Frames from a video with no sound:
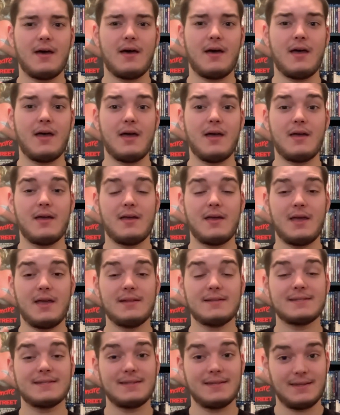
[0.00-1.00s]

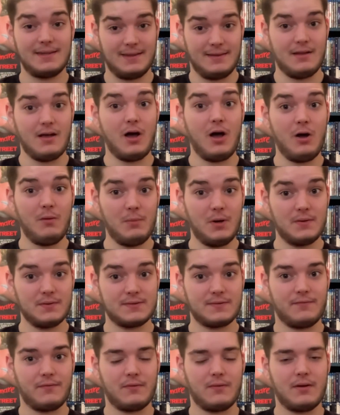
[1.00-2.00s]
It's
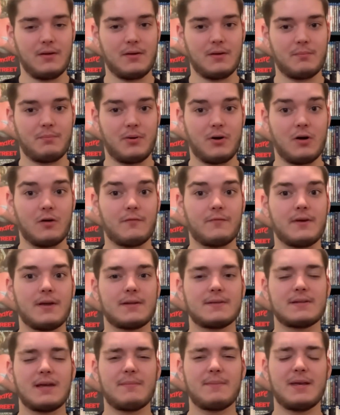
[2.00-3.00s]
almost
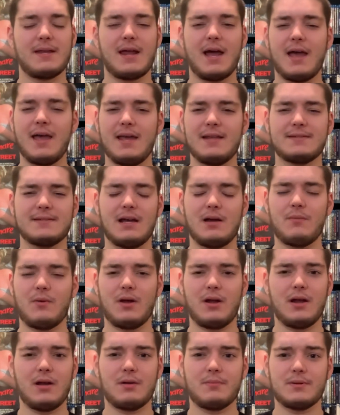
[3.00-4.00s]
perfect. I mean, it's not
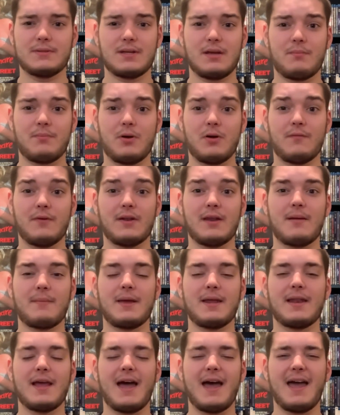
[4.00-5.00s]
100% perfect. I
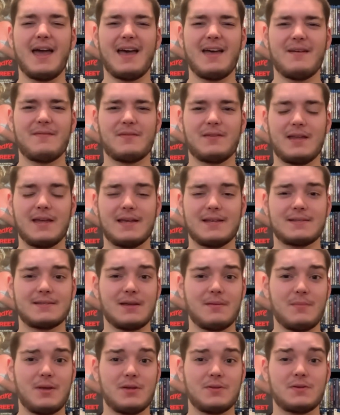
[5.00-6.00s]
mean, I have,
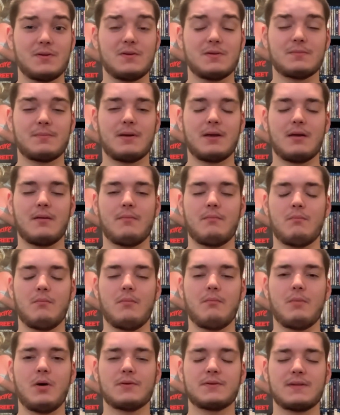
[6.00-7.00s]
some issues, but
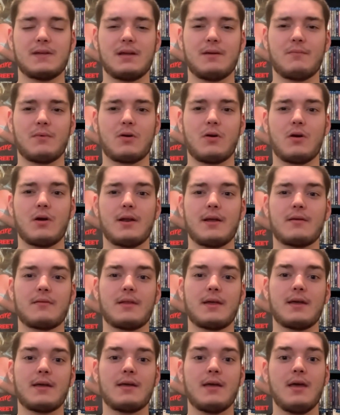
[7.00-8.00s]
mostly regarding,
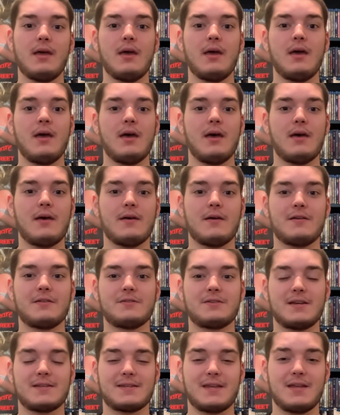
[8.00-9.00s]

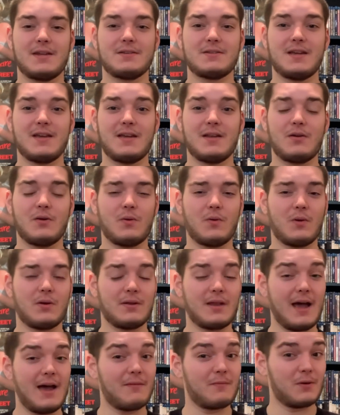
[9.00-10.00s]
Jesse and Jade, who are
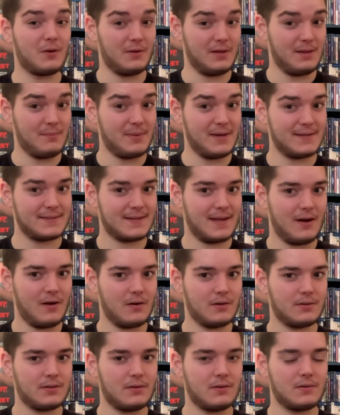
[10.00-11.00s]
not really the best
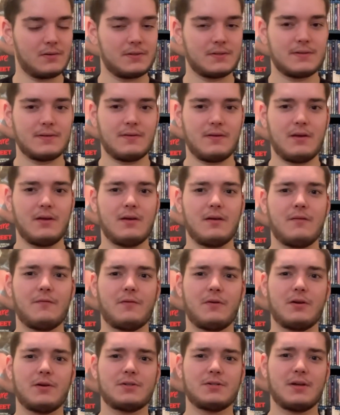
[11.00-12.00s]
characters
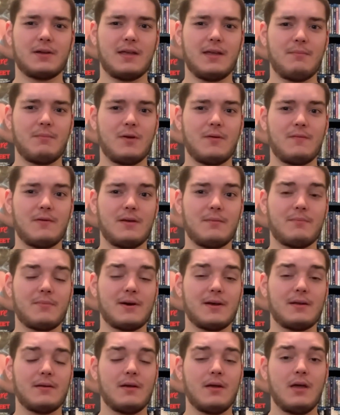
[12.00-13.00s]
for a Chucky movie,
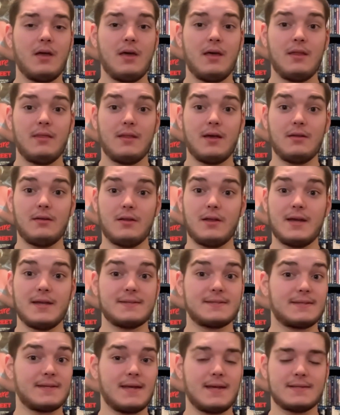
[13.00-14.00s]
but
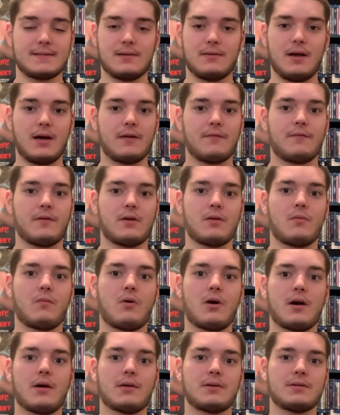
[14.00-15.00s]
nonetheless, it's a lot of fun to
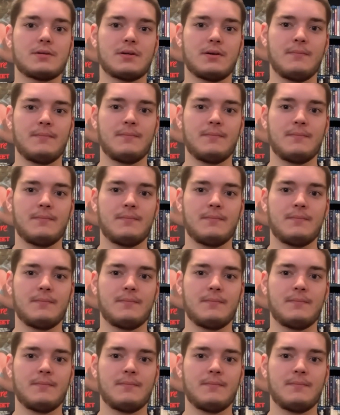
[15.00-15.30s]
watch.